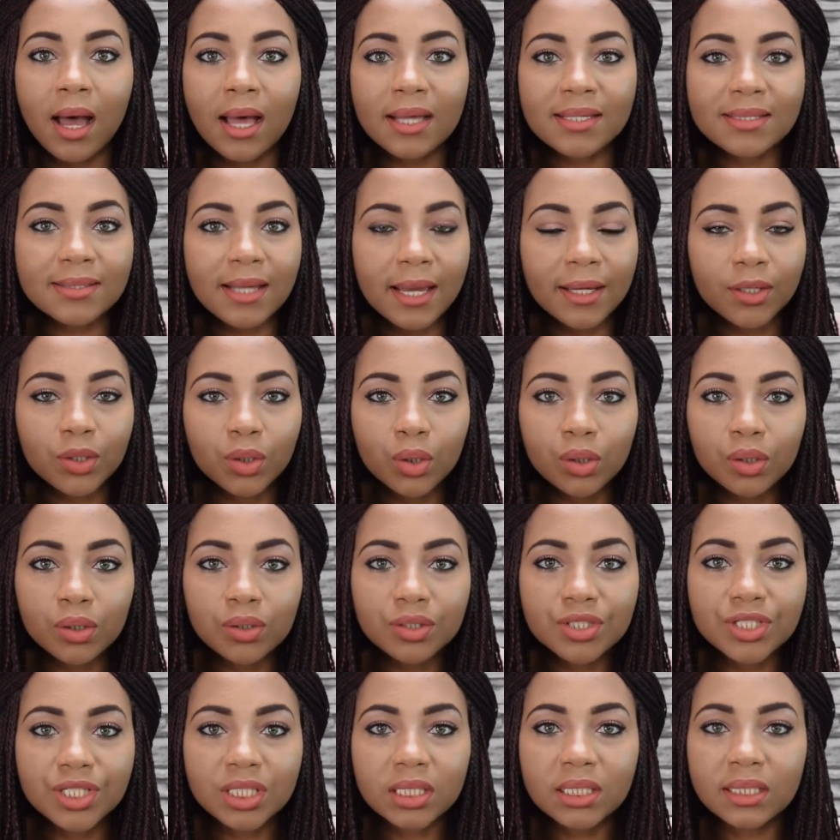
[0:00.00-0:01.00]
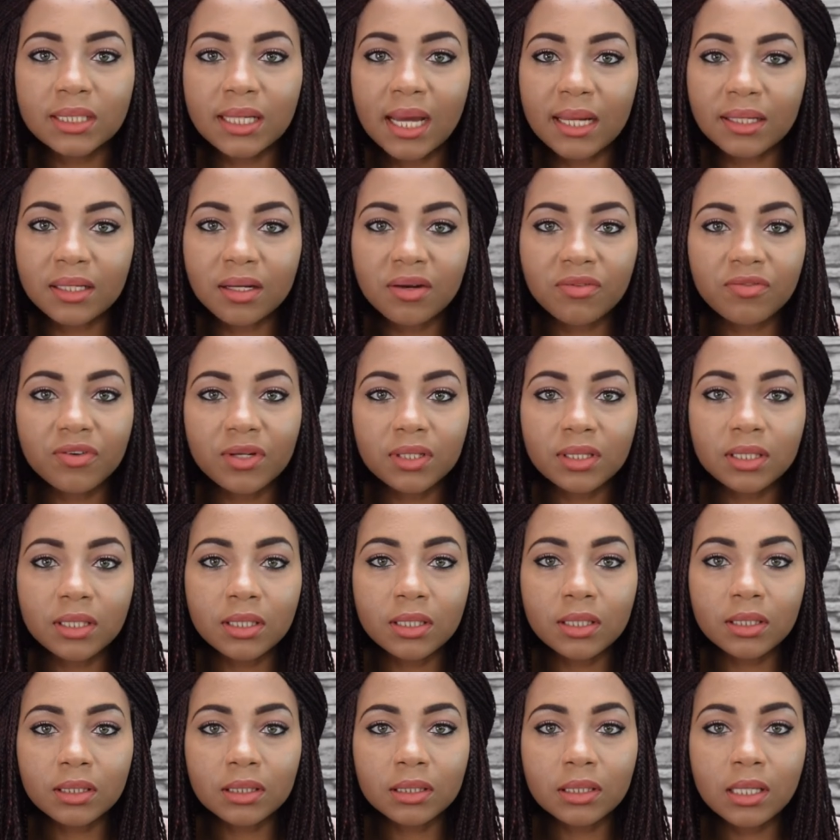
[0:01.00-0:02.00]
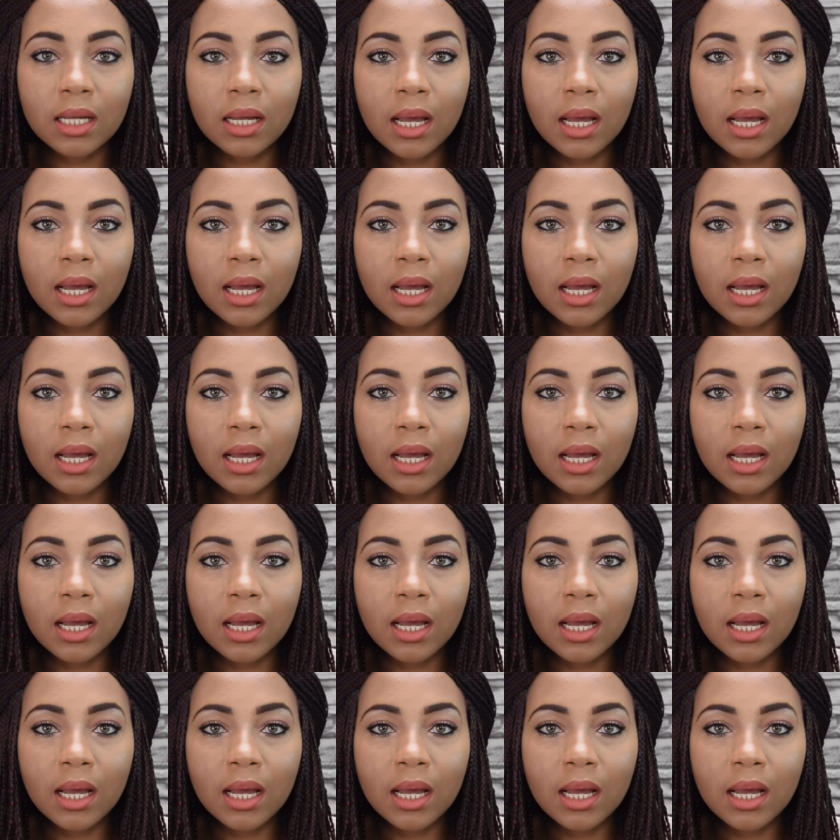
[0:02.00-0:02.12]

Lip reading: psychology and everything.